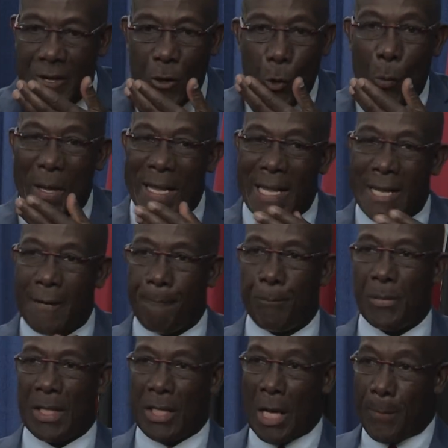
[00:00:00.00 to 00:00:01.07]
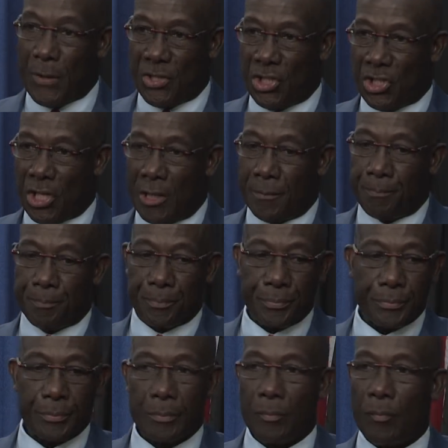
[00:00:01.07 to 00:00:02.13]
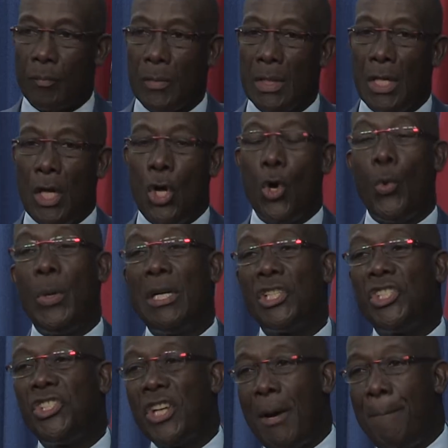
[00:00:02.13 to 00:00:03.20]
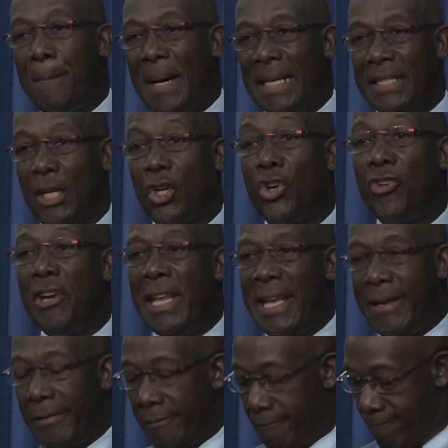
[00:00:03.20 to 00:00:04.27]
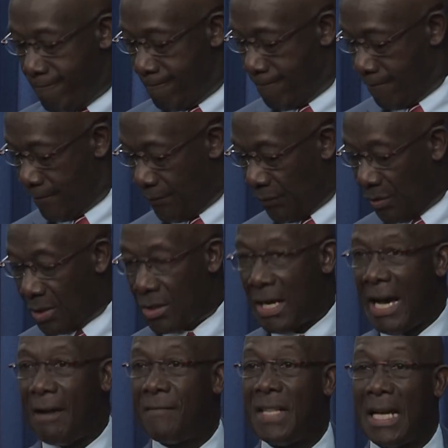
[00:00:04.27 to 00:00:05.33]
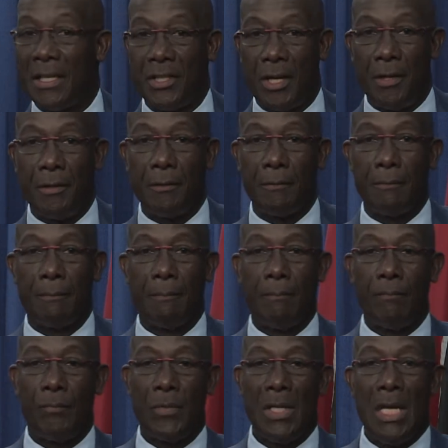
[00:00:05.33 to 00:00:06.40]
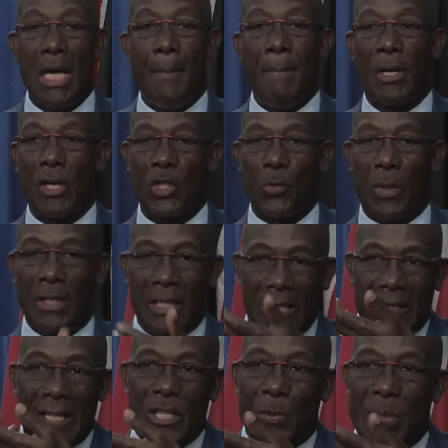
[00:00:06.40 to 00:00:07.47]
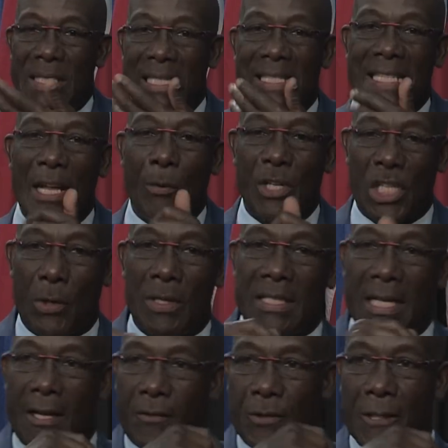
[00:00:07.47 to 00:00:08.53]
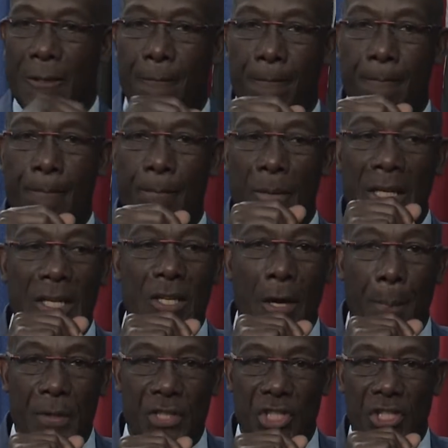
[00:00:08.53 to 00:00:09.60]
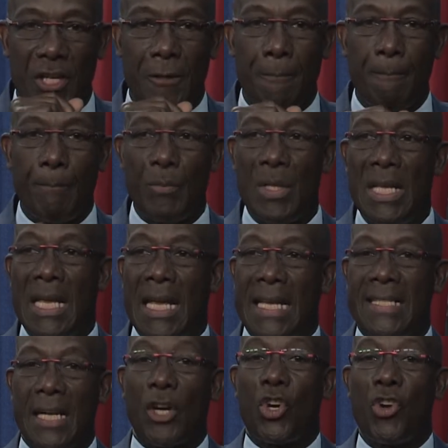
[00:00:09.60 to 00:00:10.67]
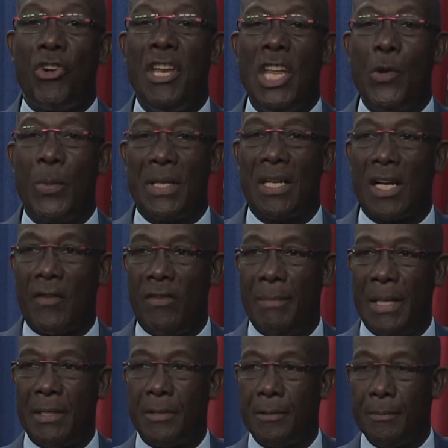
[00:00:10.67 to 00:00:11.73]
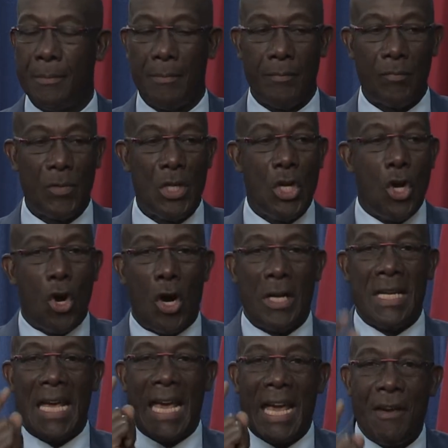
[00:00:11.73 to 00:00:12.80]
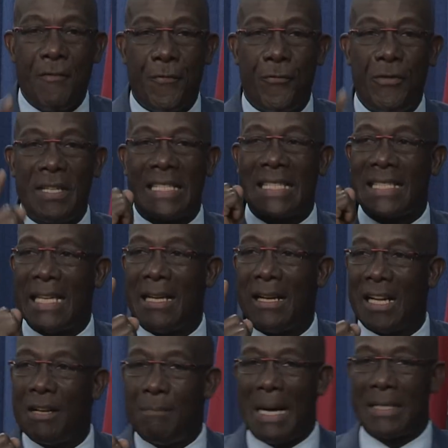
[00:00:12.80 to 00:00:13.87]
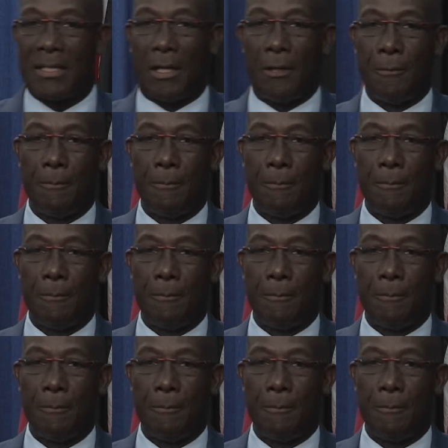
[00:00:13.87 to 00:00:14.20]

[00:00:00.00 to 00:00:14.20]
we, the opposition, will jump at agreeing to have that done. Because one of the things we distinguish ourselves in the opposition, is agreeing with the government on every single matter